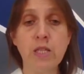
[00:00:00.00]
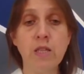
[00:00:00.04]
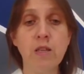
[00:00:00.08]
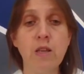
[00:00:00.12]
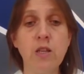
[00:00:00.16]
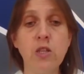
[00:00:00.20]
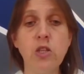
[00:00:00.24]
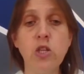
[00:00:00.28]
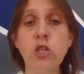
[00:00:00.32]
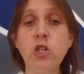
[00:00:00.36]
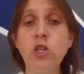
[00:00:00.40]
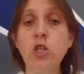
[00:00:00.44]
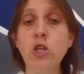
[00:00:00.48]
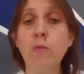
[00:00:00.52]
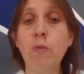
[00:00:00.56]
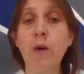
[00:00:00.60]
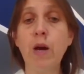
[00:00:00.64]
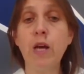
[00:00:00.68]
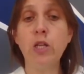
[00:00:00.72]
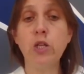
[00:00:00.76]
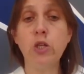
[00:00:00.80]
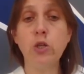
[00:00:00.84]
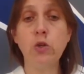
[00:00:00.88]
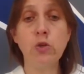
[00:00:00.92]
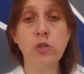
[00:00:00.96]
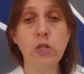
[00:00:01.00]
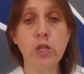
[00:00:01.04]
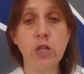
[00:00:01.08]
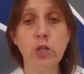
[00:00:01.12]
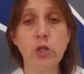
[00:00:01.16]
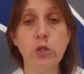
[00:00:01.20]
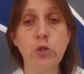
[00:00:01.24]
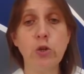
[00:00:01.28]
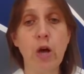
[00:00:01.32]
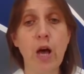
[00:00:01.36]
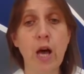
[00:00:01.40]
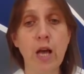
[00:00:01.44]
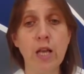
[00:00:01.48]
the teacher might use it
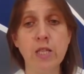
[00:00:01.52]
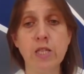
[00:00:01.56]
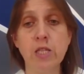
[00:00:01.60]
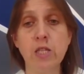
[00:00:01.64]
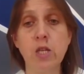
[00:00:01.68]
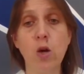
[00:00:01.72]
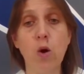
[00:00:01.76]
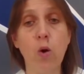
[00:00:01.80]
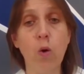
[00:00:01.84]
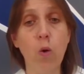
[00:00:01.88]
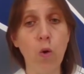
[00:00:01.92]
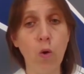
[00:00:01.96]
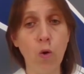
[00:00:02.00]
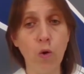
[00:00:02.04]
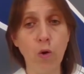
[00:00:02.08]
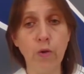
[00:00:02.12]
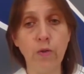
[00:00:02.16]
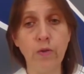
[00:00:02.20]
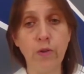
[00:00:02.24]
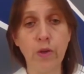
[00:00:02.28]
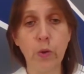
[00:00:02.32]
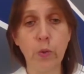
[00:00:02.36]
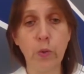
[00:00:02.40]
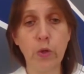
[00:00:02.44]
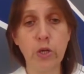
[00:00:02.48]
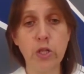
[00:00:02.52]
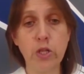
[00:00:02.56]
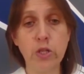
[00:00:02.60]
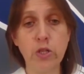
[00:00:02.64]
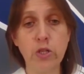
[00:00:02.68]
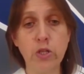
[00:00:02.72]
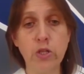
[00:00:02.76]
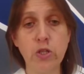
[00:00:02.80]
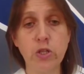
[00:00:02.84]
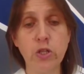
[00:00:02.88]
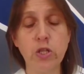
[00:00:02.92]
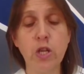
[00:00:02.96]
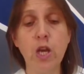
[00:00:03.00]
to answer all of the
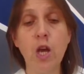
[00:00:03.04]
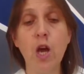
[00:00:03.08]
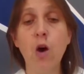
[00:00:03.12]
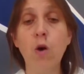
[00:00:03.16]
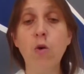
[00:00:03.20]
questions